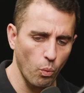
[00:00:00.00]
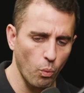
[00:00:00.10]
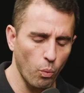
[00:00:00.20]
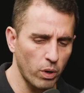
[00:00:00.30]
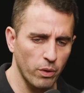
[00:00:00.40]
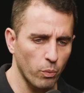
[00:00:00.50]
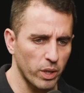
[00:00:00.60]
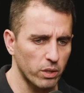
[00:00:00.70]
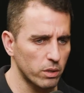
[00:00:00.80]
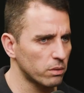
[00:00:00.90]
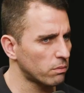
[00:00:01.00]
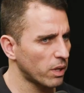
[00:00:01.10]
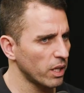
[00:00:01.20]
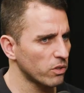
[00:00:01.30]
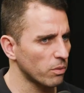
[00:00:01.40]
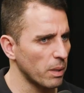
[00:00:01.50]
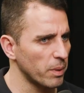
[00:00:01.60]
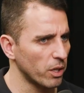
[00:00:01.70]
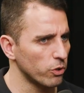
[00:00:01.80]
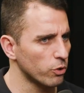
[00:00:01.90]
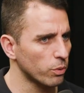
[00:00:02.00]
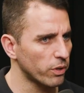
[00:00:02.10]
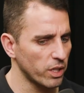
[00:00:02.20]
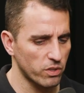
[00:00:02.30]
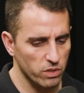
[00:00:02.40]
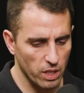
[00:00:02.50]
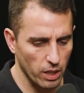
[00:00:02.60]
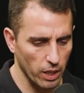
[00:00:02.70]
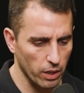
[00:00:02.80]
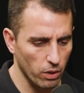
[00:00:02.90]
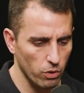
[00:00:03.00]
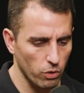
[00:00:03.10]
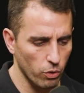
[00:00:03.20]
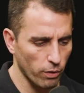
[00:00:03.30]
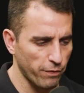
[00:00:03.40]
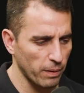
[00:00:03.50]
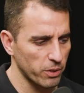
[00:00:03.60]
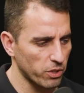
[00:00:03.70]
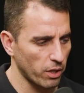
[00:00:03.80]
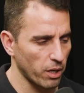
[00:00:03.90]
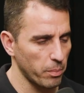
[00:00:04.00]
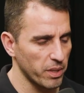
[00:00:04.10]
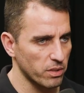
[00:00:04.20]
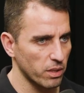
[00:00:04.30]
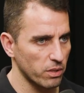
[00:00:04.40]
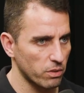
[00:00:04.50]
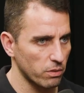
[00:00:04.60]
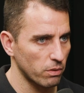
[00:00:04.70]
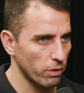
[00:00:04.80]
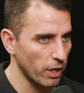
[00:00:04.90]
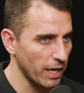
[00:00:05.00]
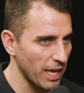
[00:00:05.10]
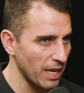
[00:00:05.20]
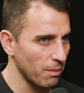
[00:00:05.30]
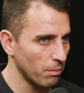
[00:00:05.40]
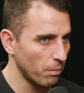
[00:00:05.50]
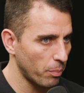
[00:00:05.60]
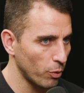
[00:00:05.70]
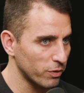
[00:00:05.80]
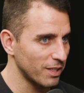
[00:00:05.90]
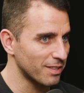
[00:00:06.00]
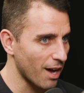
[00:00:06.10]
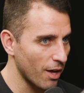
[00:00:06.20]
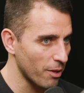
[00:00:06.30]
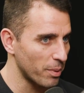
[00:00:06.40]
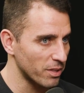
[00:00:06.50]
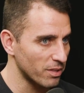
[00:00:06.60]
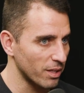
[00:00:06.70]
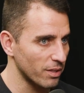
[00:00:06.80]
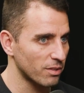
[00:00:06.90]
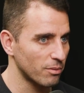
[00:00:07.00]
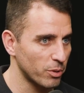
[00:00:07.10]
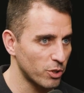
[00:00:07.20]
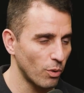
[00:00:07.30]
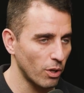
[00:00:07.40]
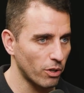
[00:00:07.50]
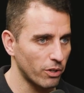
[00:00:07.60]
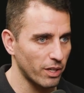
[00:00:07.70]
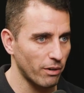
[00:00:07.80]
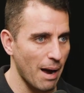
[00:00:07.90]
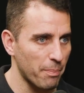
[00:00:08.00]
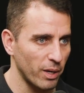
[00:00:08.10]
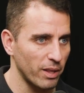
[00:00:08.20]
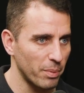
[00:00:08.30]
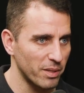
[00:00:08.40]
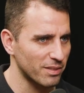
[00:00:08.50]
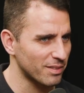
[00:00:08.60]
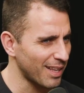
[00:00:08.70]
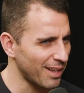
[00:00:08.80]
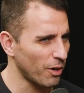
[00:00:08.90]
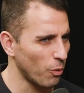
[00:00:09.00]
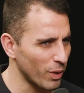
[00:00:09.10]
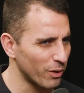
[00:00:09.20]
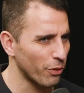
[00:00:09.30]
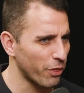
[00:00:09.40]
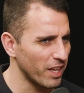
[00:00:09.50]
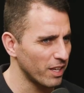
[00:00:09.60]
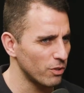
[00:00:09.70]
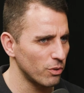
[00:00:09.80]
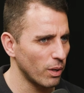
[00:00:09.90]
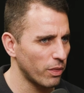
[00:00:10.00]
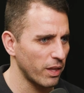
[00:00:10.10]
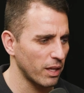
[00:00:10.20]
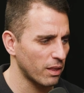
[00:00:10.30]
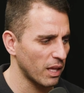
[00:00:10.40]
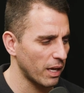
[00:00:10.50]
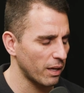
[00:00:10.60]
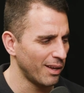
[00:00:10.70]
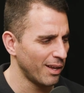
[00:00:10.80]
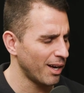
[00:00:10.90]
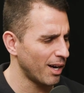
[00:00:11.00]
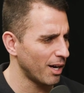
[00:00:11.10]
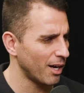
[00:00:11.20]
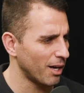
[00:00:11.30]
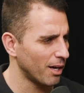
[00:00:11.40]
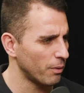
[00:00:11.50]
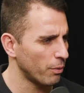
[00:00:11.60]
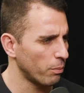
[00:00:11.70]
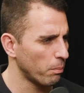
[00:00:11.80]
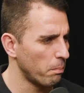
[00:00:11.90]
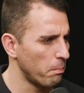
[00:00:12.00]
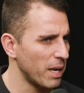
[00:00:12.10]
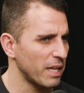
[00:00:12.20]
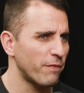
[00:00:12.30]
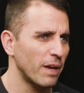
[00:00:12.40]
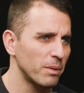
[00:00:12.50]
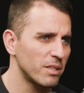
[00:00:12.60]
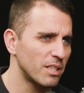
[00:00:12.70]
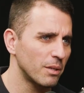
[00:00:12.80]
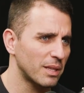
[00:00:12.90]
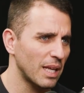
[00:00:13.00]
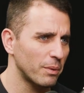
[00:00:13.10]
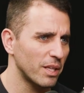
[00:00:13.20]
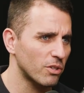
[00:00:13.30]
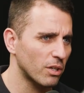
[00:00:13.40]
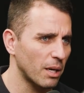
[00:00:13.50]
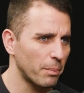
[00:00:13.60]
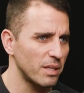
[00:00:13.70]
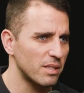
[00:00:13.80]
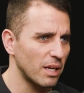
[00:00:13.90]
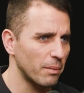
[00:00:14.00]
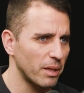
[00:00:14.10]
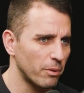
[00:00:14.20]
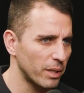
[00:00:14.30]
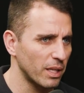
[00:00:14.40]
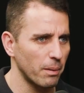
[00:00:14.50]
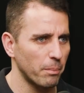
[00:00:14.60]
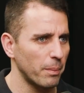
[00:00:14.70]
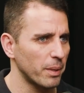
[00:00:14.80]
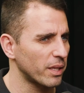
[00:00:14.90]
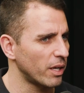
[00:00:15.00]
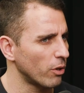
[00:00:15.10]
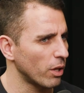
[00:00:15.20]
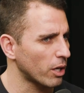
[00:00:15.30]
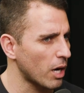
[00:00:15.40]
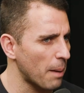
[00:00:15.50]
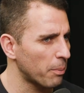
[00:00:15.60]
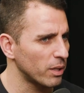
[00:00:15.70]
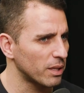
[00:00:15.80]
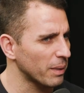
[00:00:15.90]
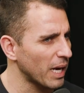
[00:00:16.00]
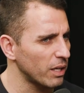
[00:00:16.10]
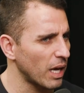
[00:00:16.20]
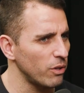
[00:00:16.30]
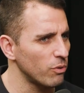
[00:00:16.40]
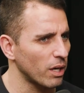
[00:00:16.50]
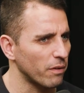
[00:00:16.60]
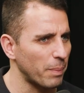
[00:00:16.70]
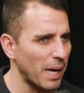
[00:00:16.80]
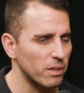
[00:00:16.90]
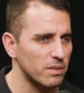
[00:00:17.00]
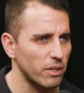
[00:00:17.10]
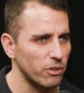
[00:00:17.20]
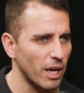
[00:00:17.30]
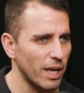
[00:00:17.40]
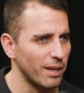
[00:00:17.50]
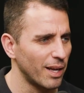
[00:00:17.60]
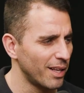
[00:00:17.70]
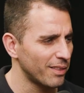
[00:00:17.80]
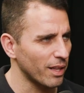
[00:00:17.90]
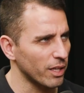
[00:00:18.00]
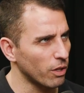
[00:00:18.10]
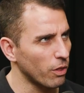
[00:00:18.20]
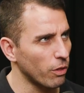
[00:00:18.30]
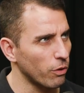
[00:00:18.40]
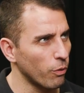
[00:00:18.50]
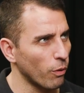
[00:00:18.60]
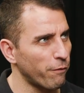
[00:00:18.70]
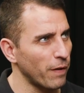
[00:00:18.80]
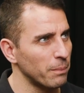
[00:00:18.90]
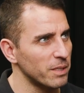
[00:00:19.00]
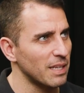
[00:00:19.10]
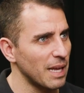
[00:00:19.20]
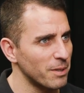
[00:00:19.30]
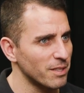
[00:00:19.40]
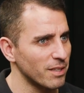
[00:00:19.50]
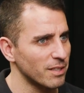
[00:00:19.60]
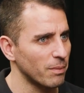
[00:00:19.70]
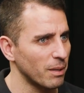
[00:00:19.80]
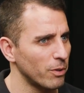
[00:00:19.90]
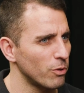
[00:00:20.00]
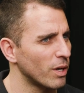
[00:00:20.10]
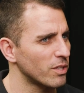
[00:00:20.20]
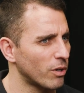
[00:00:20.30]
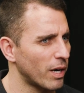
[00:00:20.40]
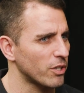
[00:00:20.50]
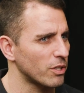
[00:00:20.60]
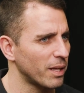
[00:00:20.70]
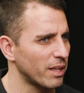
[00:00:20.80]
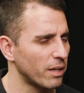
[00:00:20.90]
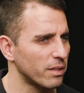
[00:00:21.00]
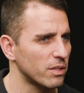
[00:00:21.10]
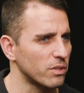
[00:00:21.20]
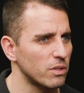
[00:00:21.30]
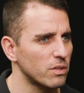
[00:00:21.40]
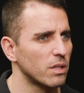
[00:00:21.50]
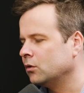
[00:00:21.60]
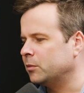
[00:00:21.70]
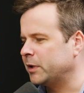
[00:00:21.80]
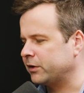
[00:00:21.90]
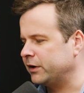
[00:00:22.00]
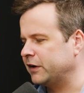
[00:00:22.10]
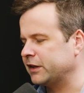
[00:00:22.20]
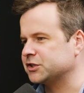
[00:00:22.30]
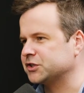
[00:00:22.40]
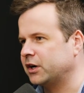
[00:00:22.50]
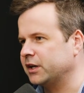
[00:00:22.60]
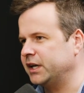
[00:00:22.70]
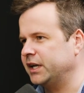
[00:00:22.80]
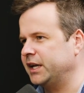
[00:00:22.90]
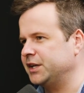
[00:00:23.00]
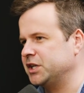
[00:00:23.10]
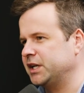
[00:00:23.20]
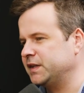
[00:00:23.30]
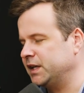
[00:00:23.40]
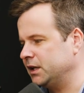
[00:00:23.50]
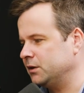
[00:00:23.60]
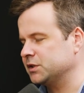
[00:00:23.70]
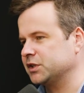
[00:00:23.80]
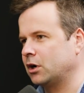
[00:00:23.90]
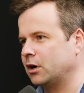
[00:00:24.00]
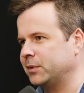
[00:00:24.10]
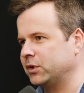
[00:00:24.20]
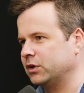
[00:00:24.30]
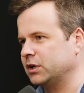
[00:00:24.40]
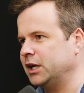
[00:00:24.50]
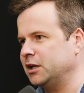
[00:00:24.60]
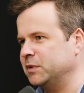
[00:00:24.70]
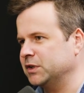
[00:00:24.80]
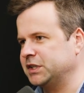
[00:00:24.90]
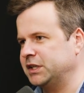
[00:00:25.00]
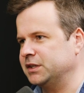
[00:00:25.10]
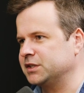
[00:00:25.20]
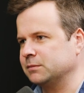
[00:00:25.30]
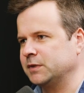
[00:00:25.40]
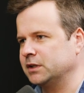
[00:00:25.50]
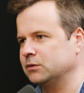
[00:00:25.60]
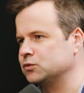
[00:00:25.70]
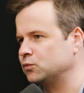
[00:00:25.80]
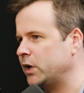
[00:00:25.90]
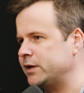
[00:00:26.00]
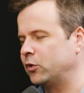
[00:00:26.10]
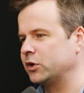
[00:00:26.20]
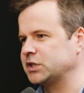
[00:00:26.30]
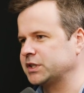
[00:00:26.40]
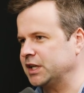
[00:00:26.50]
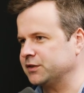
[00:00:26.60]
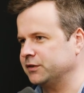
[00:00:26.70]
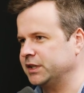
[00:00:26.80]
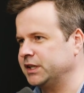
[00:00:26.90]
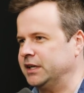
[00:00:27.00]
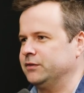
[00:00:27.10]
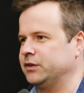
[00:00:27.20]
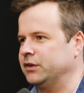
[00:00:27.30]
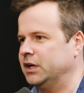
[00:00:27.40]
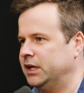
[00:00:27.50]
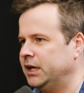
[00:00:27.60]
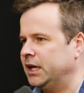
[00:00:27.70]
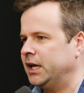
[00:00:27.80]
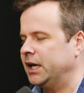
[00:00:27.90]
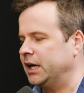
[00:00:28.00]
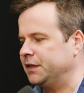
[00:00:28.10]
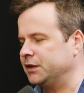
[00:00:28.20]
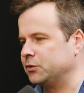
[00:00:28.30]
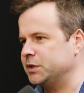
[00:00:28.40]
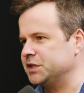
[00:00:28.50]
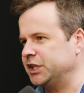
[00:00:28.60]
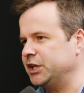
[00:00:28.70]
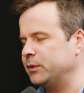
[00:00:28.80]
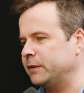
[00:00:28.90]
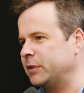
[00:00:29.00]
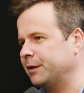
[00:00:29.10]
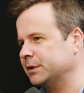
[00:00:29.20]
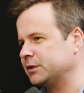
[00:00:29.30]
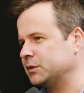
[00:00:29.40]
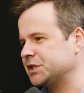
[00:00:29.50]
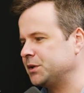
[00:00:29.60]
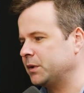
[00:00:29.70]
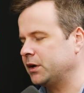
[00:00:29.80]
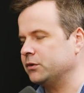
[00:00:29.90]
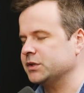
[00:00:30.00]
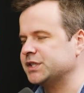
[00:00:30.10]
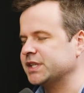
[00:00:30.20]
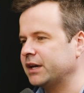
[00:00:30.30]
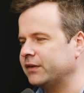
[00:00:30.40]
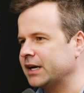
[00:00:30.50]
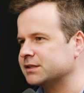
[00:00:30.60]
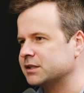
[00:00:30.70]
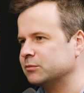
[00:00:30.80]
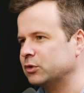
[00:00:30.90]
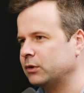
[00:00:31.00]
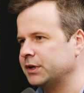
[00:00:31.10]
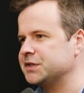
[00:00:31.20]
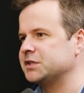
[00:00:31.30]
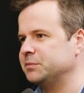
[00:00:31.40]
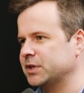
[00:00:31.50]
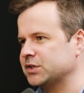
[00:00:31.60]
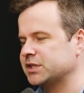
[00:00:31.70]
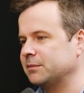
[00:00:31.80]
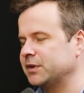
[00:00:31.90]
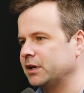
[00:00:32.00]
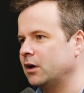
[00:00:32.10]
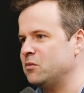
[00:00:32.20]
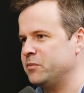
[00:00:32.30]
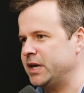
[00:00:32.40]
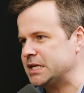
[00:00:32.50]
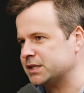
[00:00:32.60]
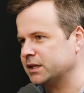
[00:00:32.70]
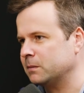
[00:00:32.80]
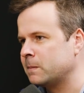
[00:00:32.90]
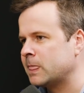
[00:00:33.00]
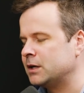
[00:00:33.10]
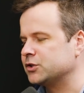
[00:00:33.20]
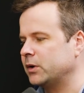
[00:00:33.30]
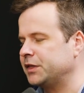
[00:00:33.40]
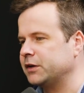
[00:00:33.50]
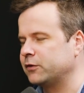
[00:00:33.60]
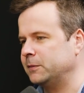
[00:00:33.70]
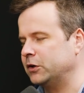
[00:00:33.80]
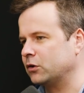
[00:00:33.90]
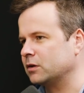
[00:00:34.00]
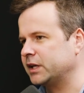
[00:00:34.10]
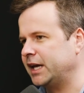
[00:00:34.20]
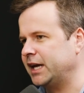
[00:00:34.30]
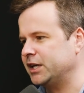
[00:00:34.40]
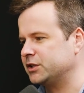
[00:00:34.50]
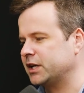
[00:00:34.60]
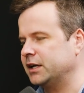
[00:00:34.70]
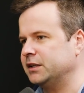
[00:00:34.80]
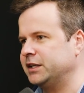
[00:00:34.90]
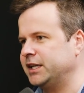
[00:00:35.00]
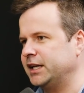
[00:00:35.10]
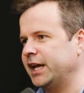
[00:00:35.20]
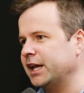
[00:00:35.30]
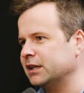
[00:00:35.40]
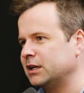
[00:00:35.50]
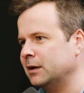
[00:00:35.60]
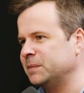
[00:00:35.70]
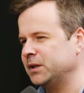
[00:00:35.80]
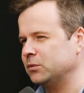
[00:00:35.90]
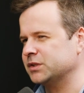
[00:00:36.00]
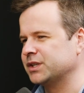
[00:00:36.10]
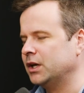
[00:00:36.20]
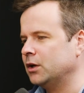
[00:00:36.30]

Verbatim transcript: one of the weird things or maybe unusual things is that like your family started a business the name Pulte is on the business, but you all aren't there operating the business. Is that like a weird thing? Do you think that uh, many families deal with that when they start companies? They end up either bringing them public and they no longer operate them. Like how do, how do you kind of balance that in your head that like your family's name is on something, but you guys aren't actually making the decisions? Well, my grandfather started at age 18. He was a carpenter and he built it into something that was way more successful than he ever thought. Mm-hmm. And I think the reason he went public was he wanted to incentivize the employees to build something amazing. Mm-hmm. So I think from an early age, kind of the DNA of the company was